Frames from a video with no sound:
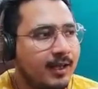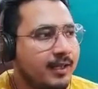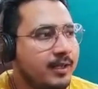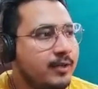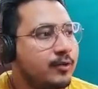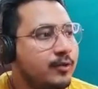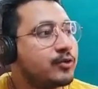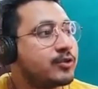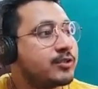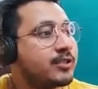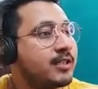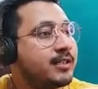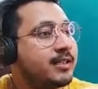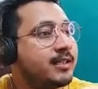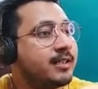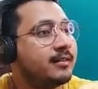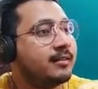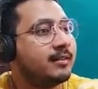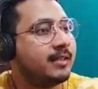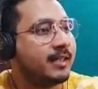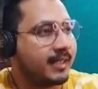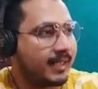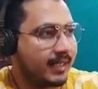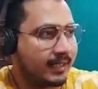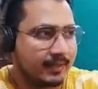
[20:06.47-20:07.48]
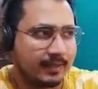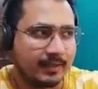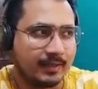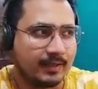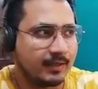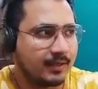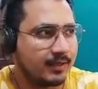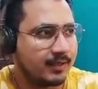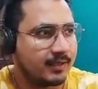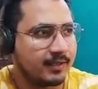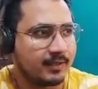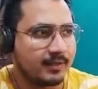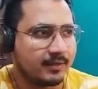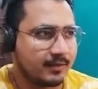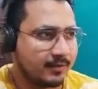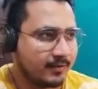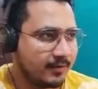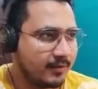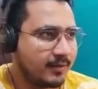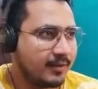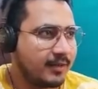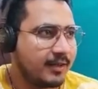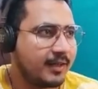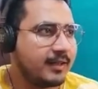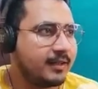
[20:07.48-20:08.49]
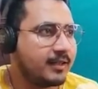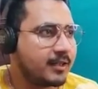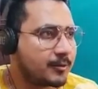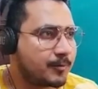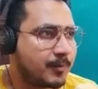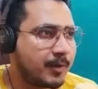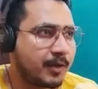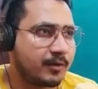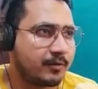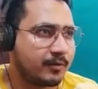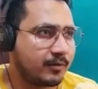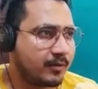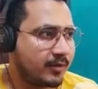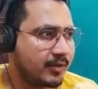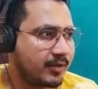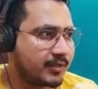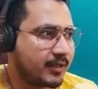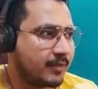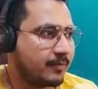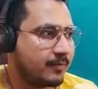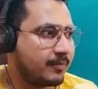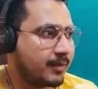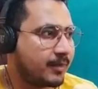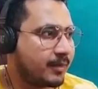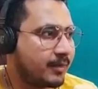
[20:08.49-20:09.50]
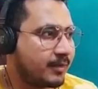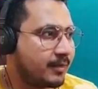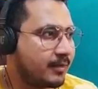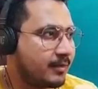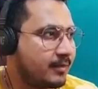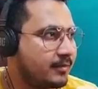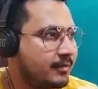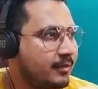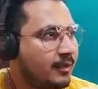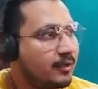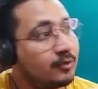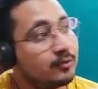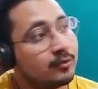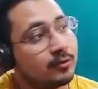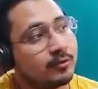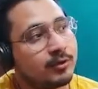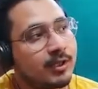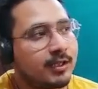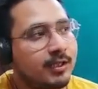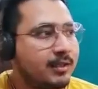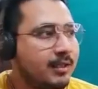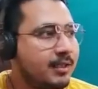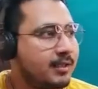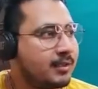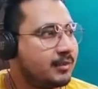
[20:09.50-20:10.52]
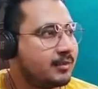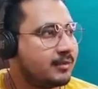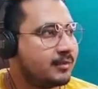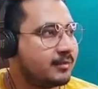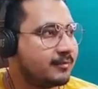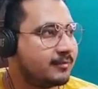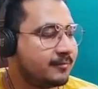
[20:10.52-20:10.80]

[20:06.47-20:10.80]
used the knitting glue here in this particular example. Now do that thing.